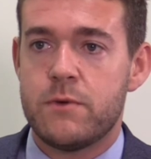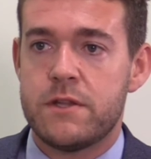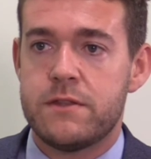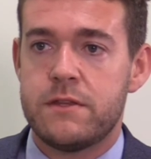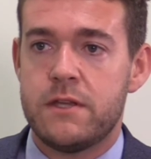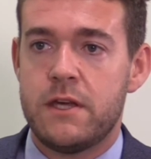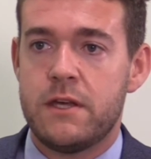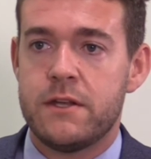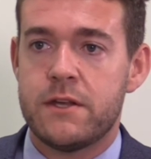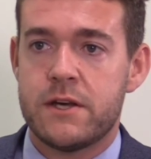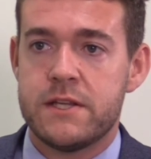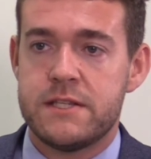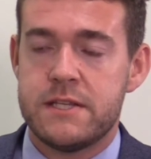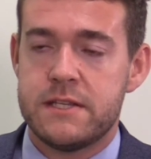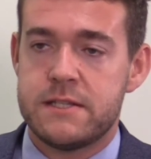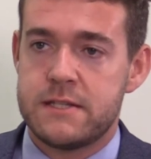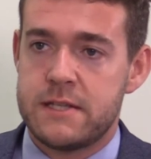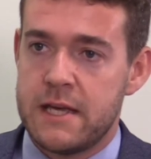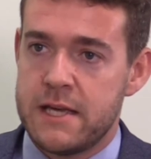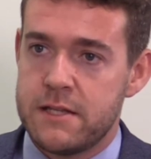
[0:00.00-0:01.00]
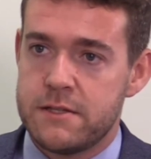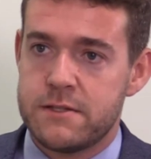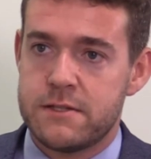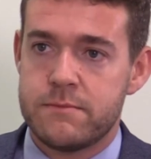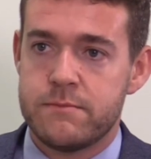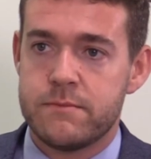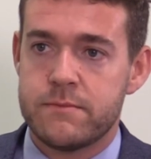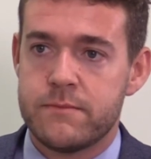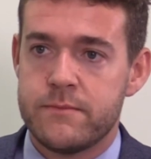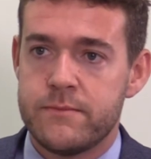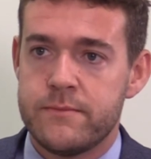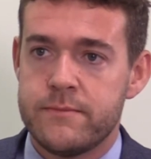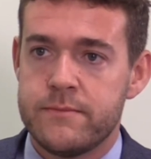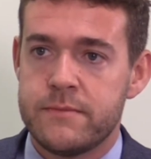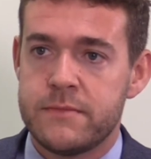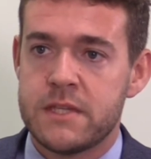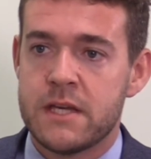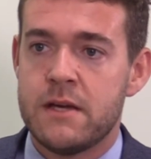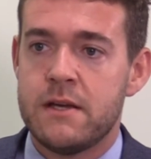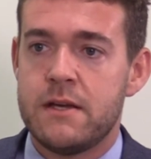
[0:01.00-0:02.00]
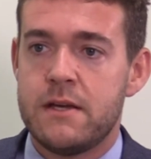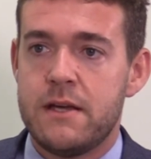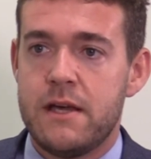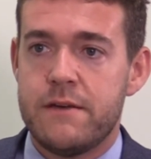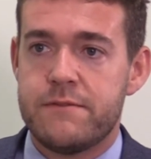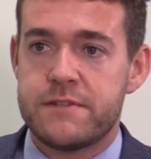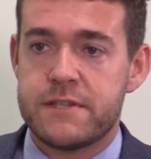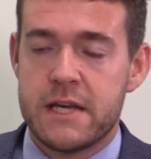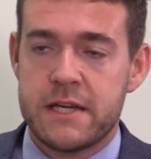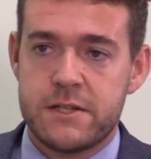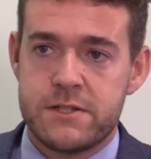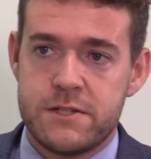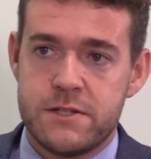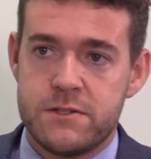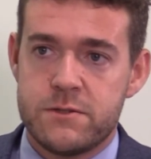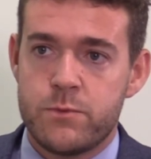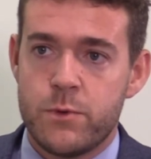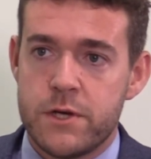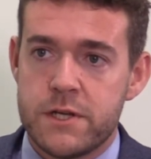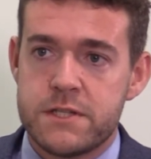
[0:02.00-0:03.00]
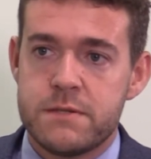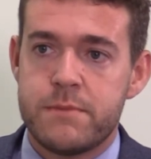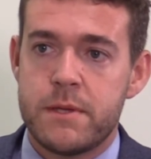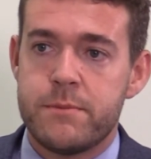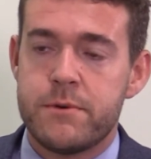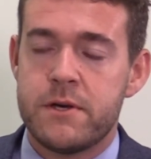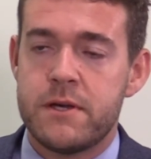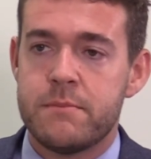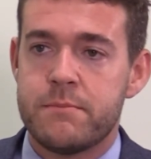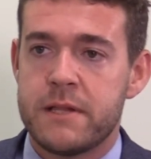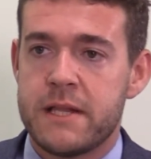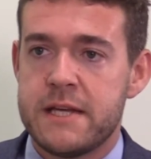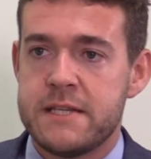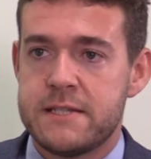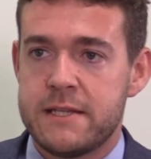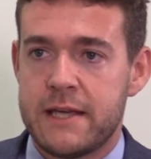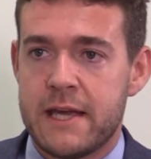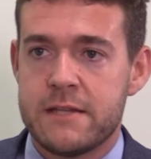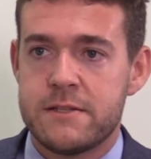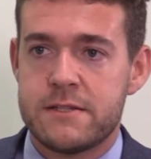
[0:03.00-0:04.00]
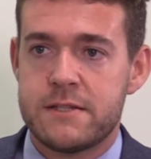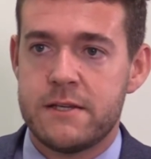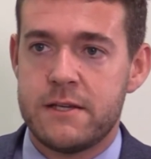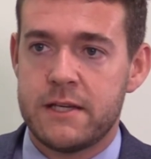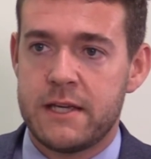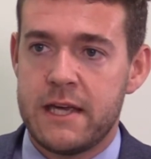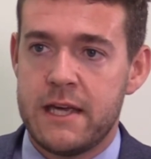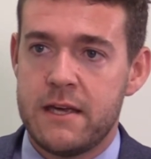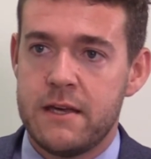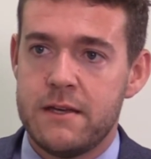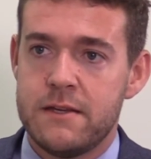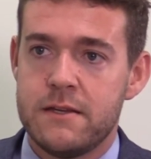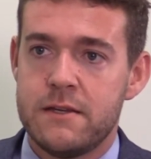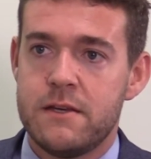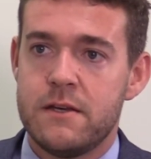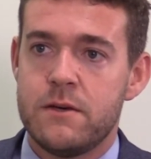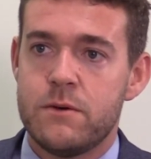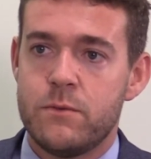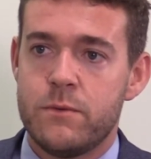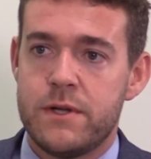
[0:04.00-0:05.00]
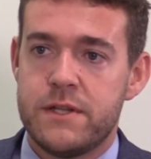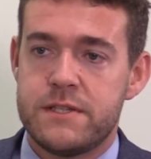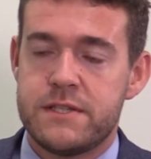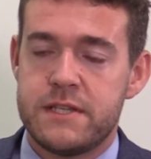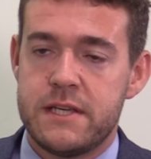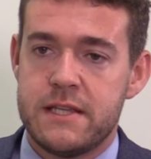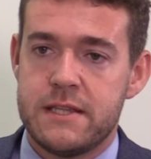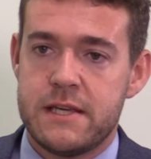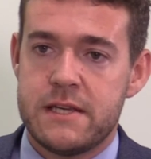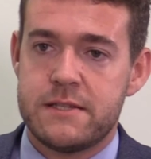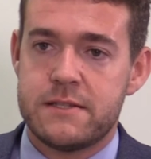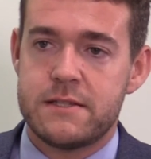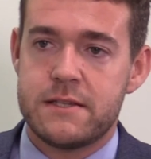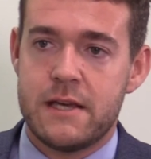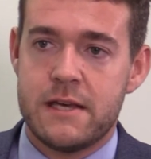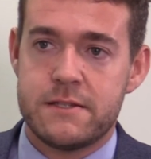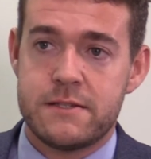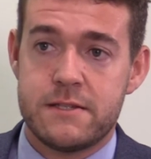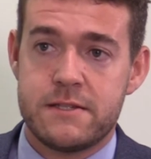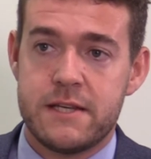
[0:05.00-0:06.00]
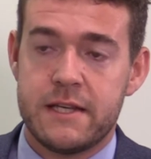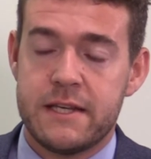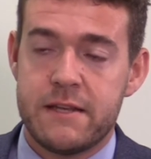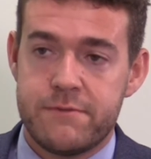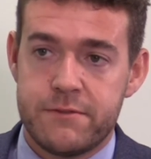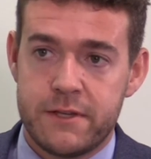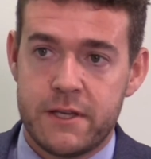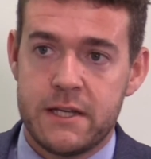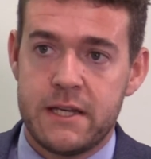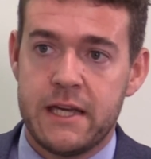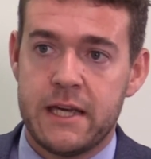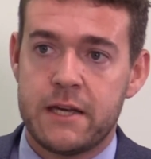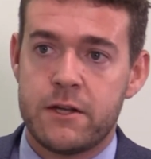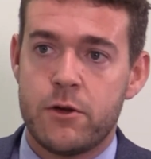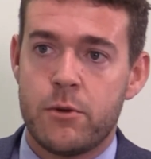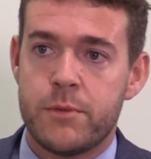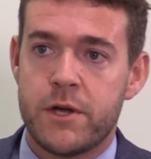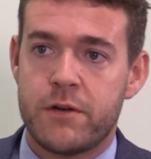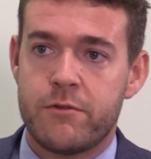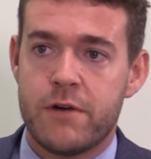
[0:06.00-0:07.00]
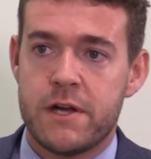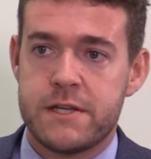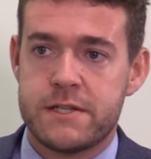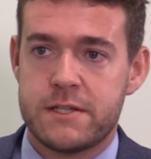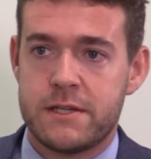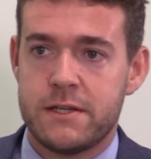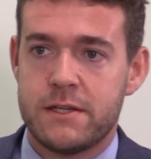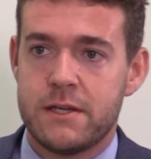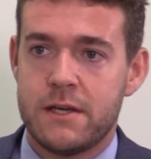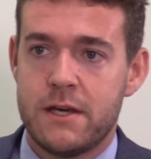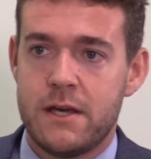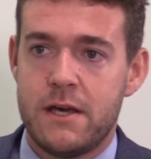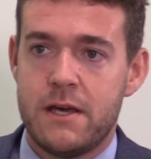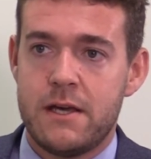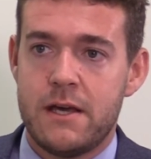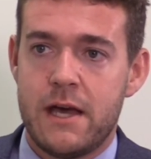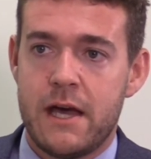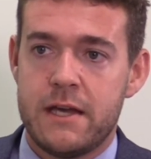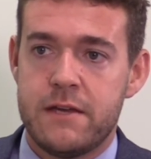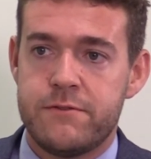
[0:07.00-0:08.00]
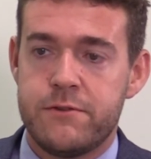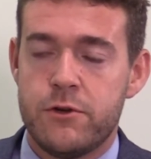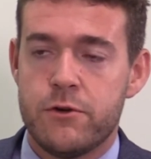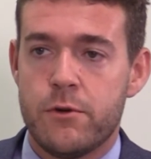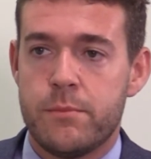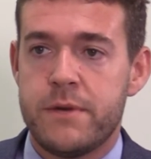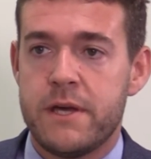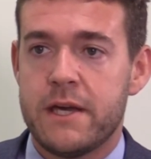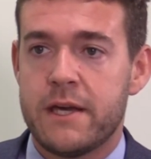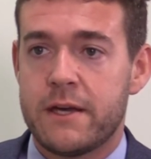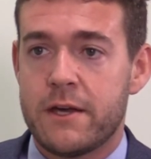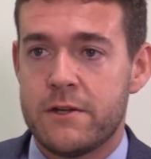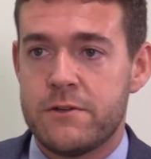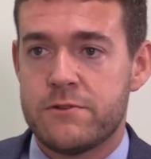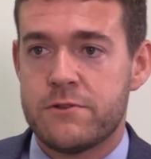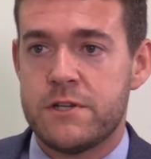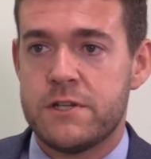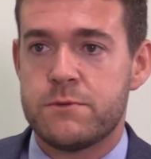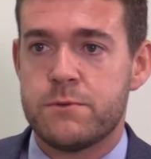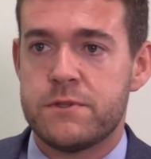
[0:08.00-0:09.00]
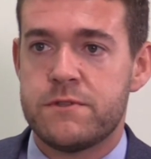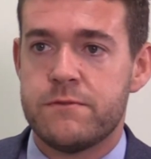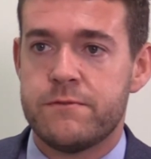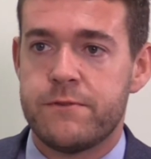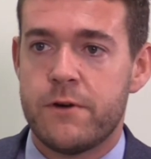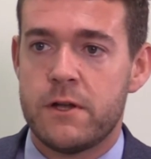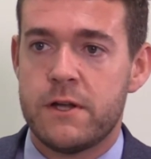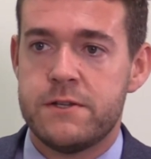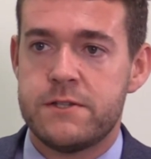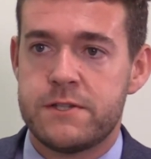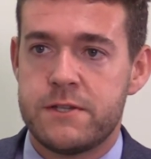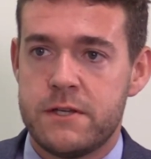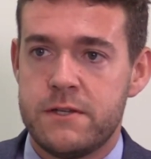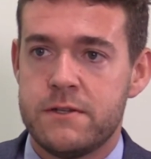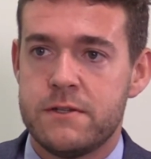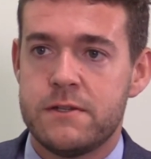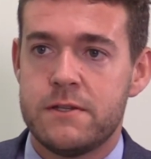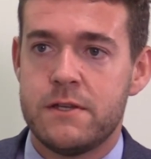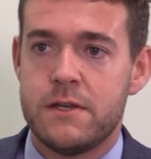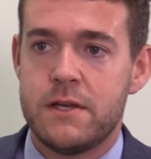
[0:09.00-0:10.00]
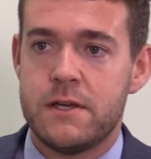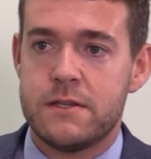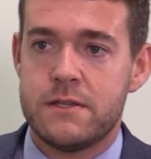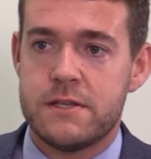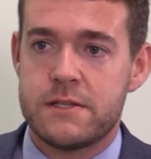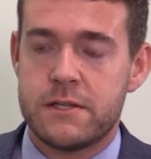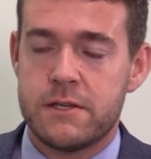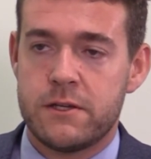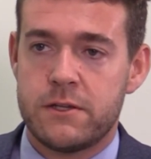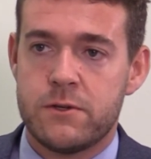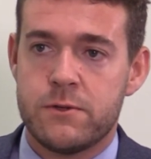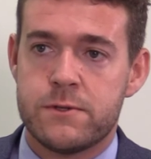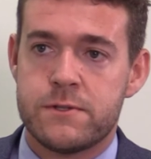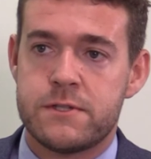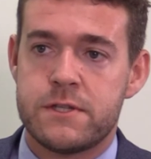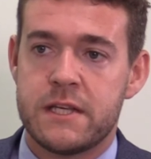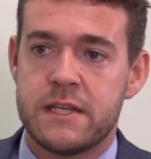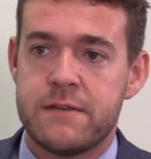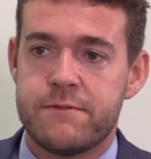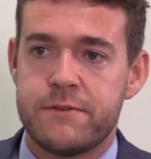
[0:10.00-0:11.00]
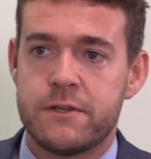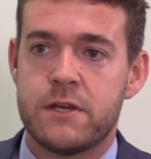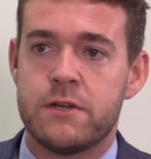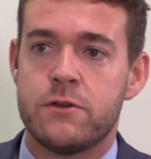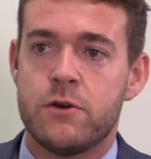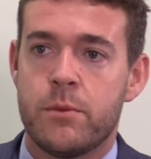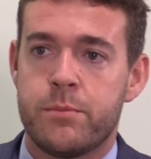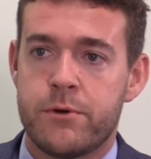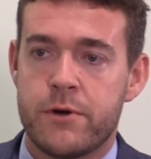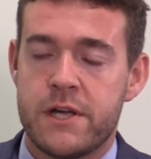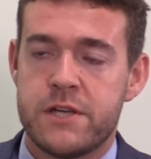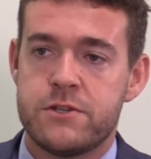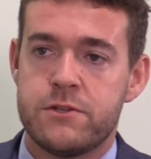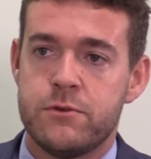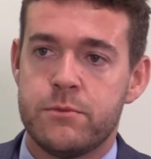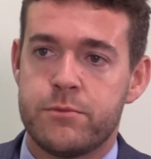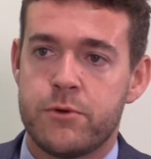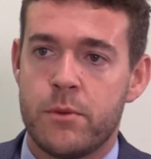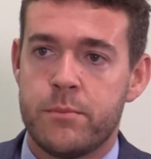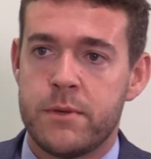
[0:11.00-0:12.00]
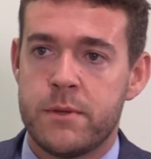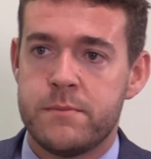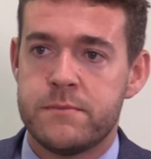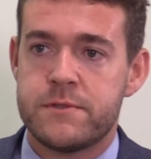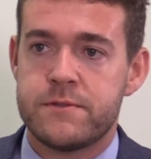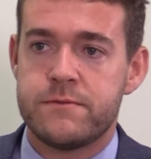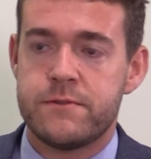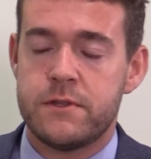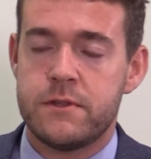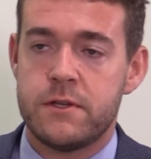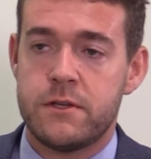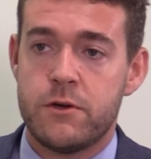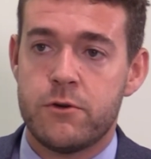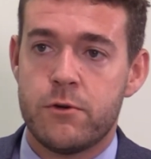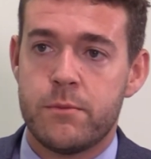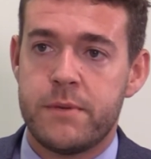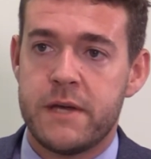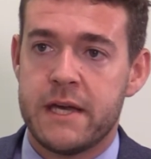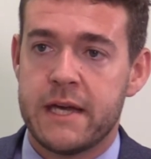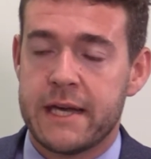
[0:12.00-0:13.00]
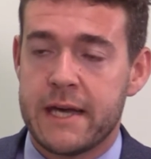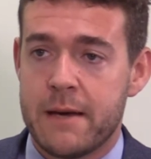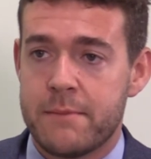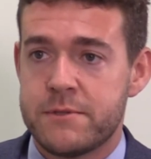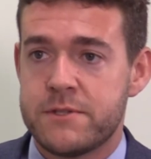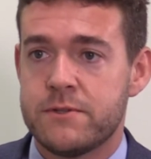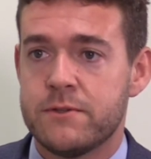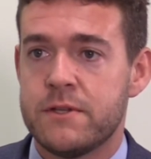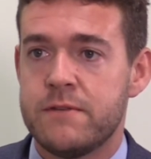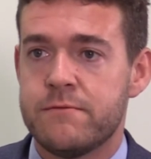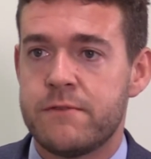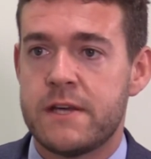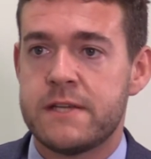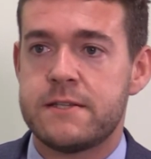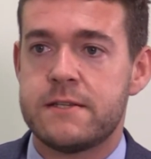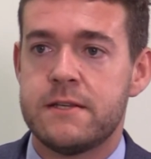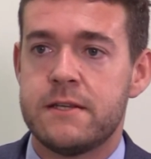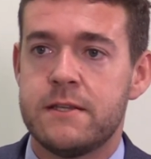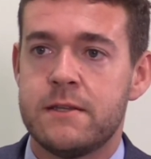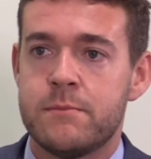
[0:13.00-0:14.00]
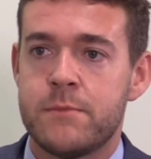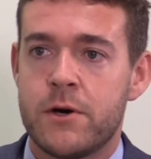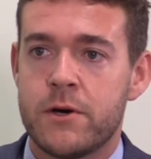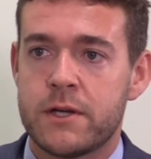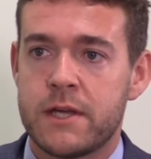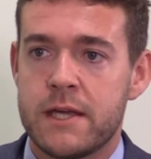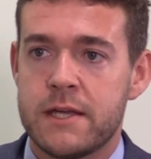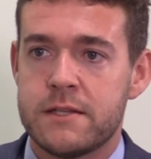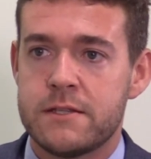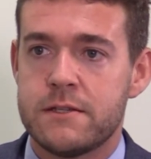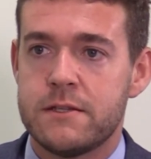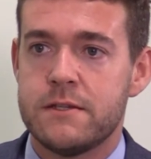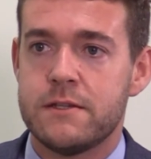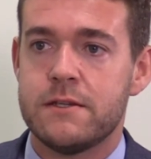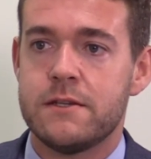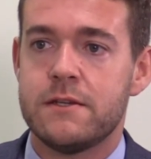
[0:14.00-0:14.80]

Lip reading: with the United States. If sanctions were to be put in place against Turkey, we'd see this as a significant economic risk. And if European countries were to follow suit, this could cause significant operational problems for the European capital invested in the market.